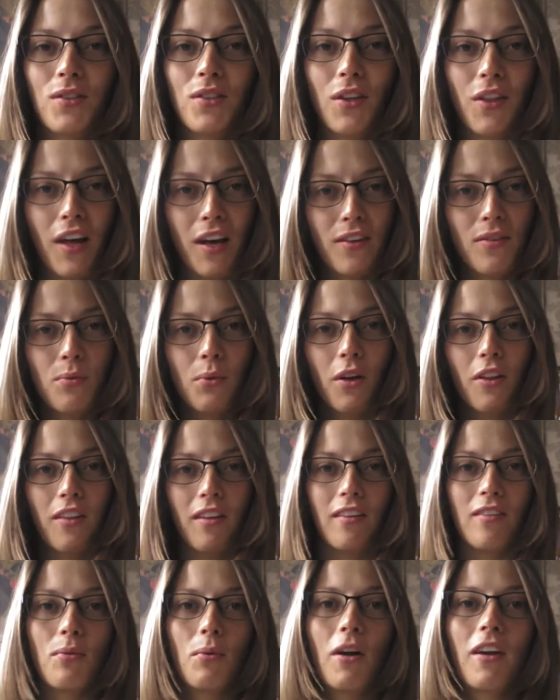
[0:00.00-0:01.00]
so that's what
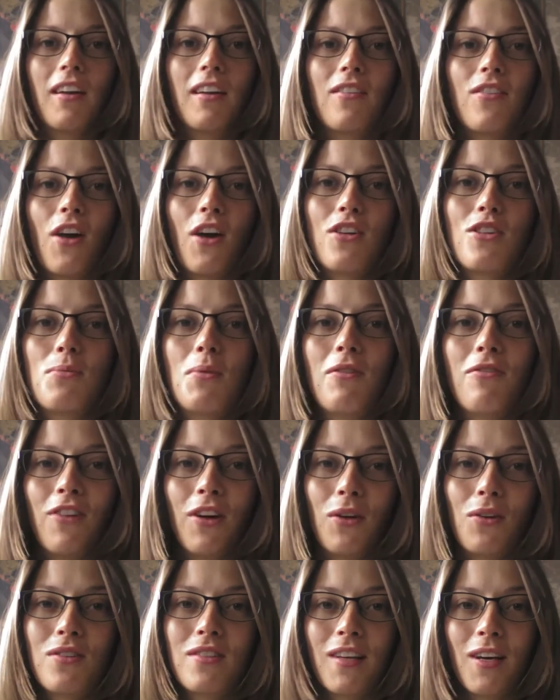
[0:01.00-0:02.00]
this one is going to be
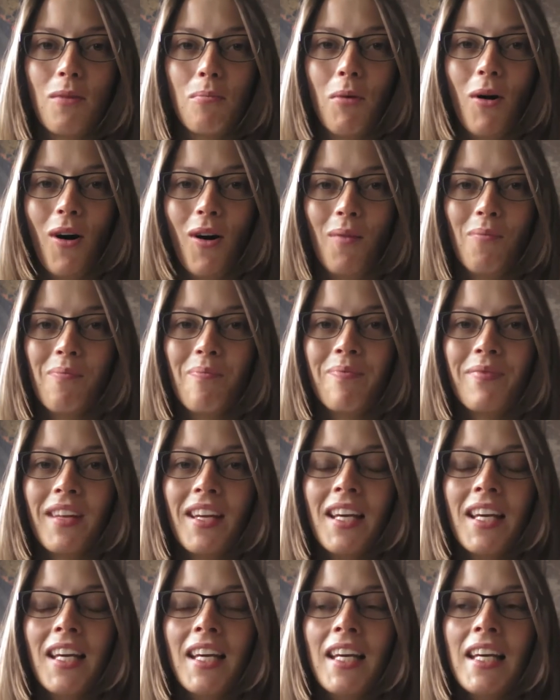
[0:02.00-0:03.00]
focusing
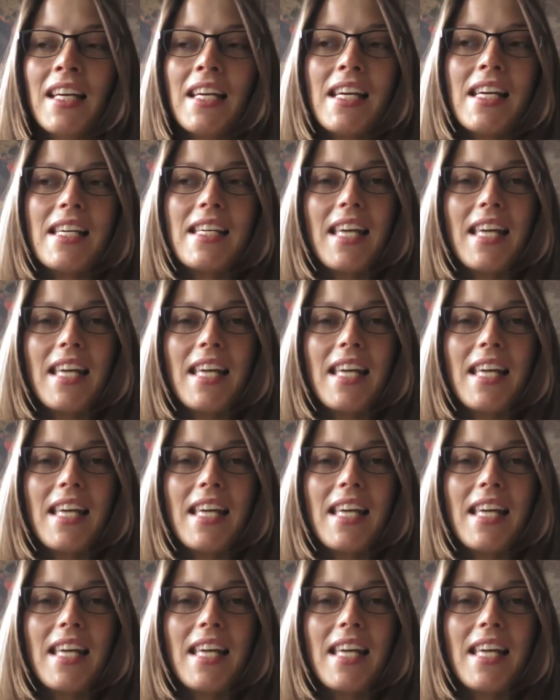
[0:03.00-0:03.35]
upon.